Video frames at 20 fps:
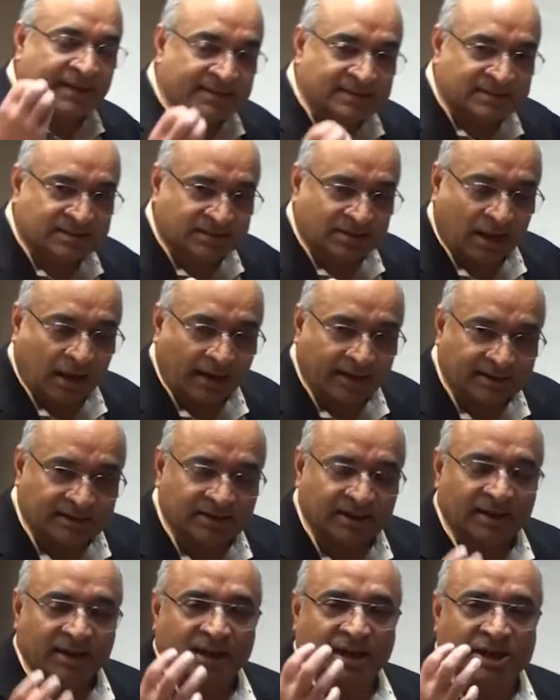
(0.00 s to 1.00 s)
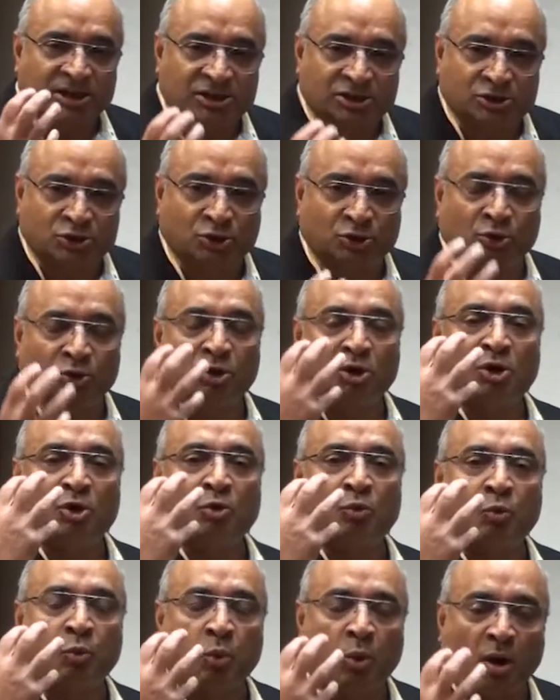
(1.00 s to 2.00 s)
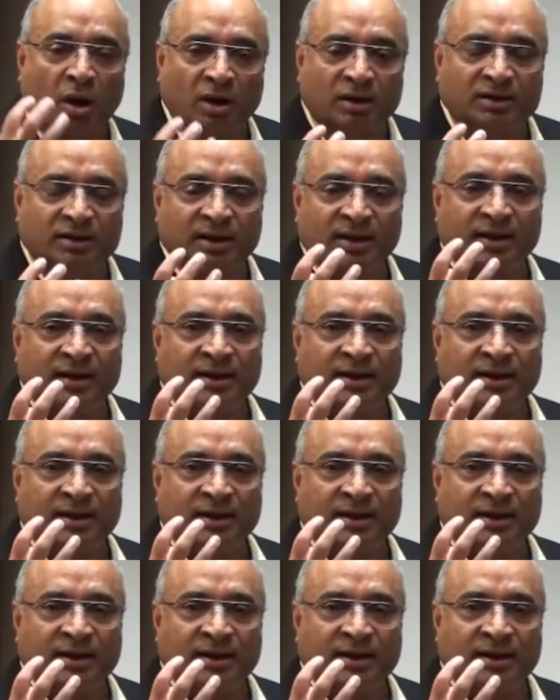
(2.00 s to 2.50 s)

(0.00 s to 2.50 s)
insight into what